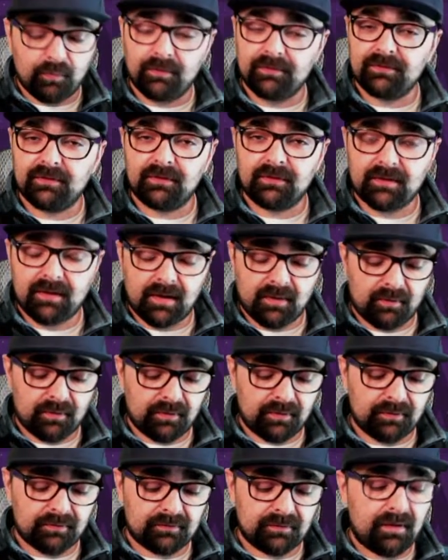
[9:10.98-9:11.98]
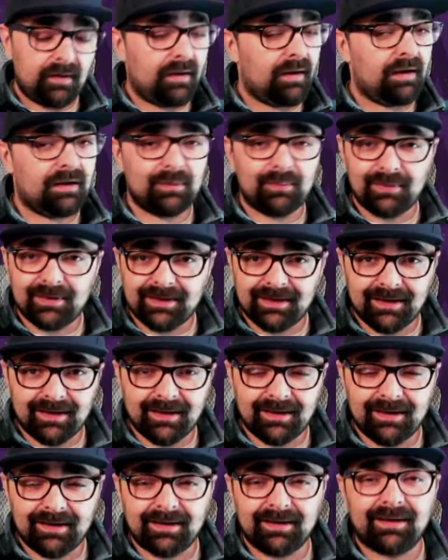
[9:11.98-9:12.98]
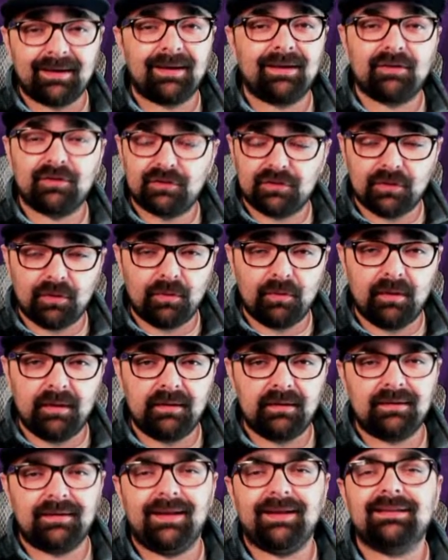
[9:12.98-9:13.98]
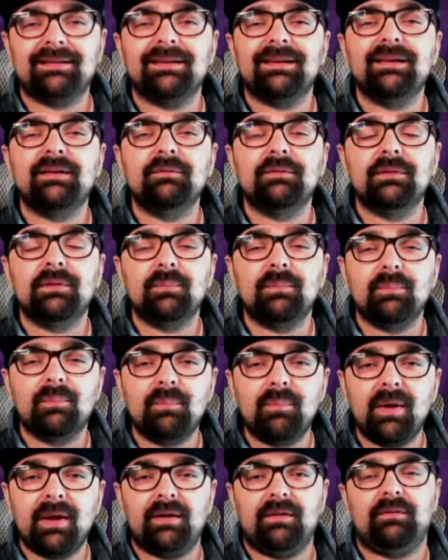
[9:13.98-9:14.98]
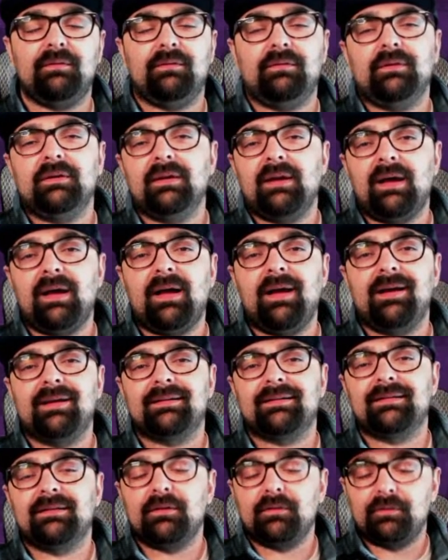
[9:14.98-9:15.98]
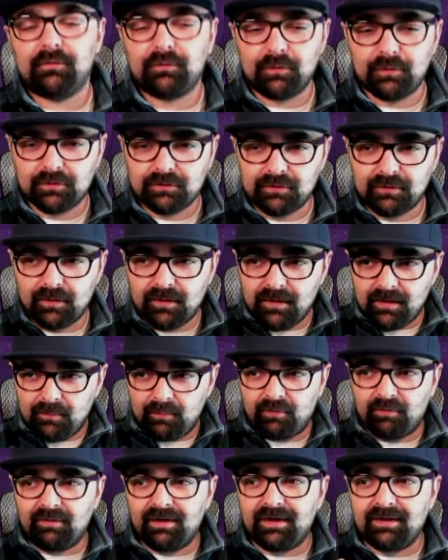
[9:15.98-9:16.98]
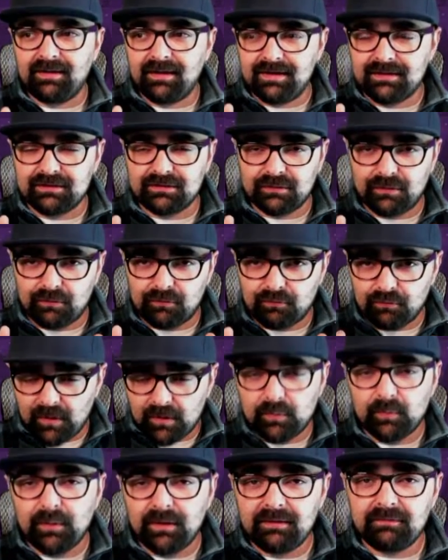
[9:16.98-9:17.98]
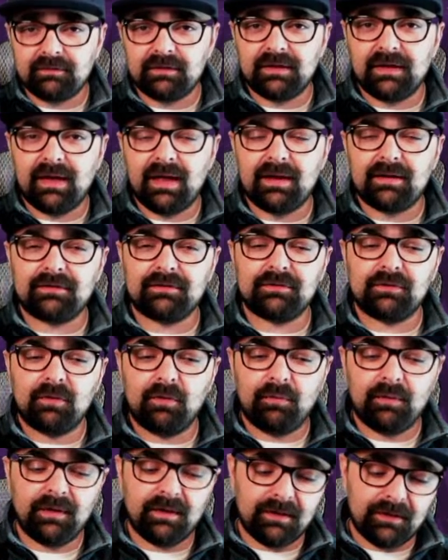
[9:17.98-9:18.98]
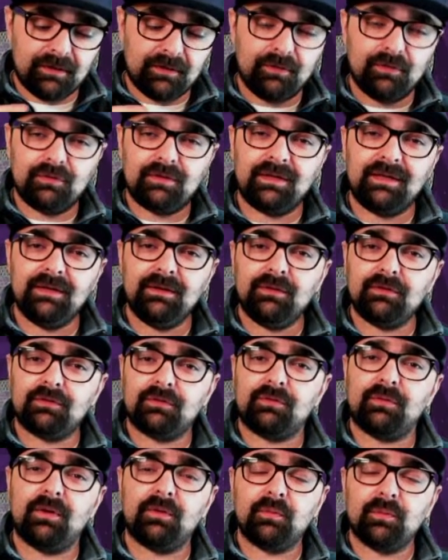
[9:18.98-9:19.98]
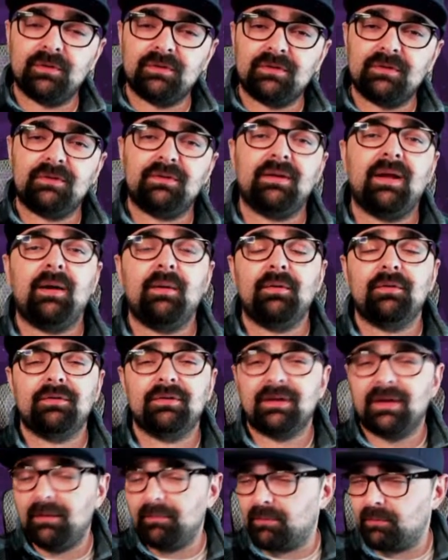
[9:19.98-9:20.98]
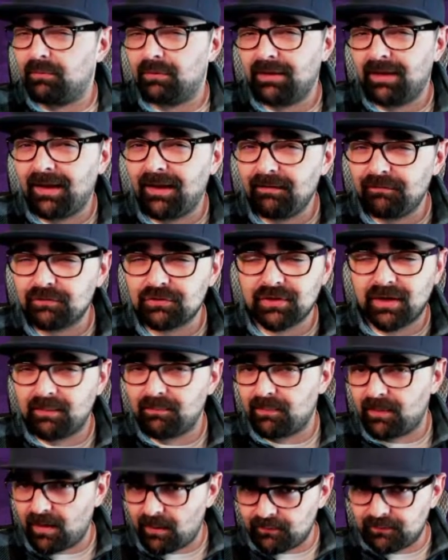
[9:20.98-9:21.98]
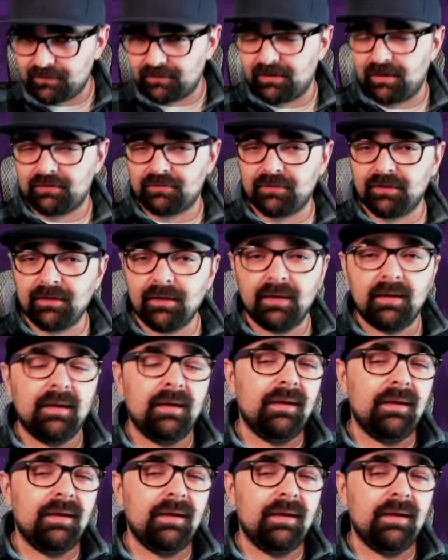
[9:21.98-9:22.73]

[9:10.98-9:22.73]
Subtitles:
wizard towers, enemy king, and so on, that's even better for your hogs. And then, of course, provide a nice little runway for the hogs to go in. Use heals around wizard towers to keep them alive, giant bombs, etc.